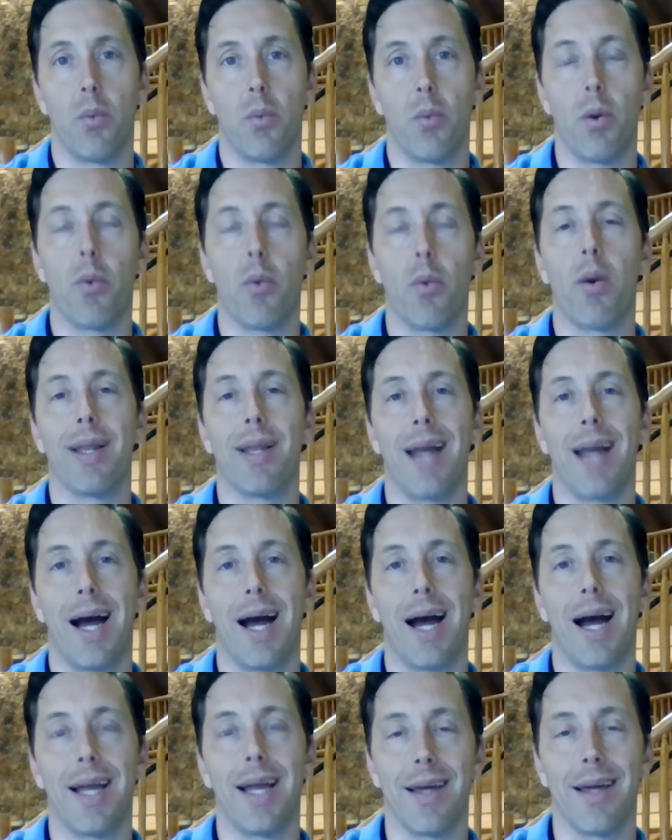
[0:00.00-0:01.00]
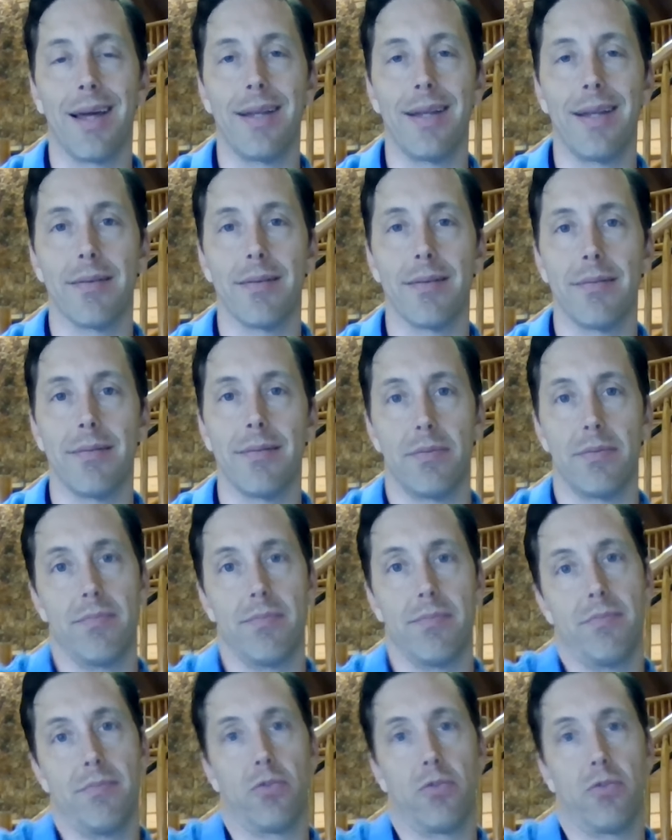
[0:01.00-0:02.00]
We're wanting to highlight
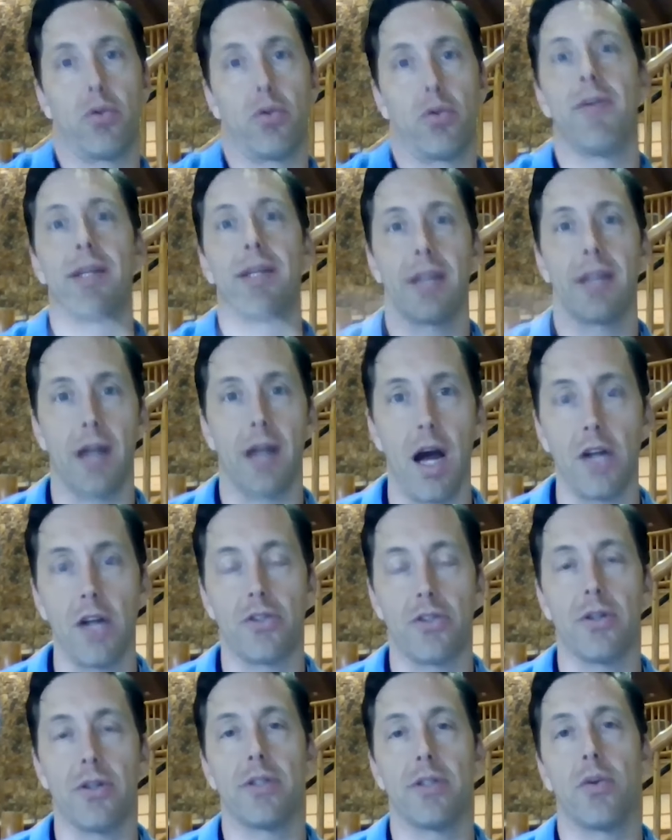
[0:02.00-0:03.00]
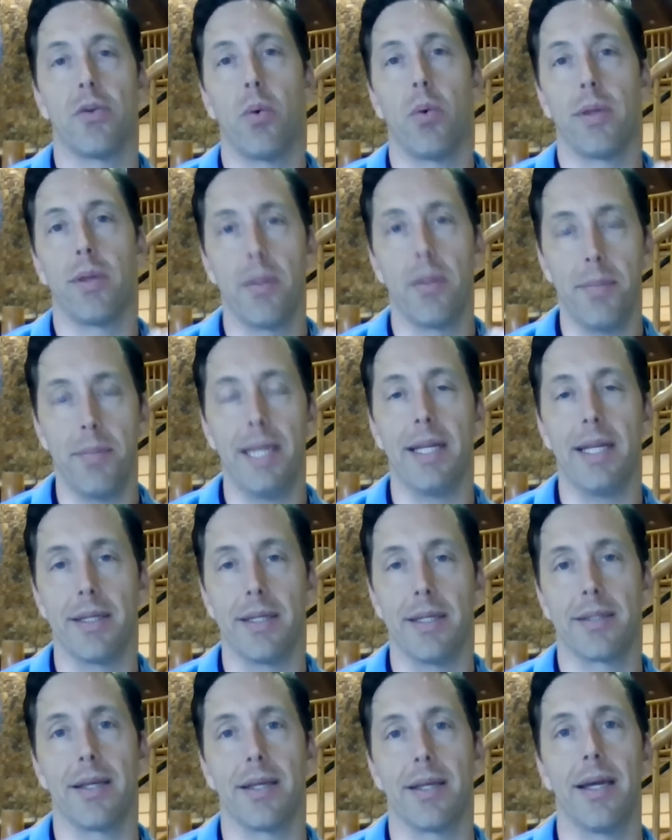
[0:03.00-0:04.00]
sort of as a contra to what the media
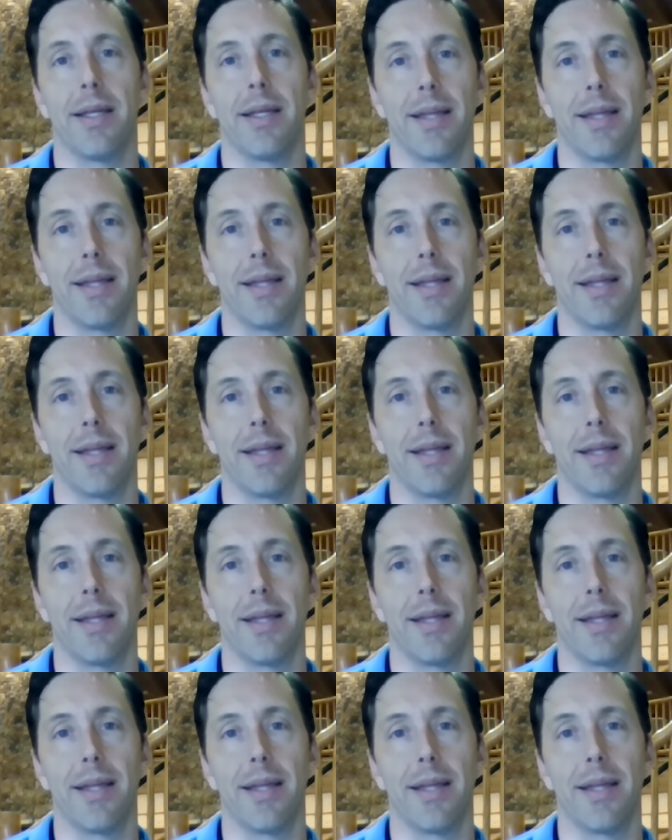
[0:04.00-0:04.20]
is saying,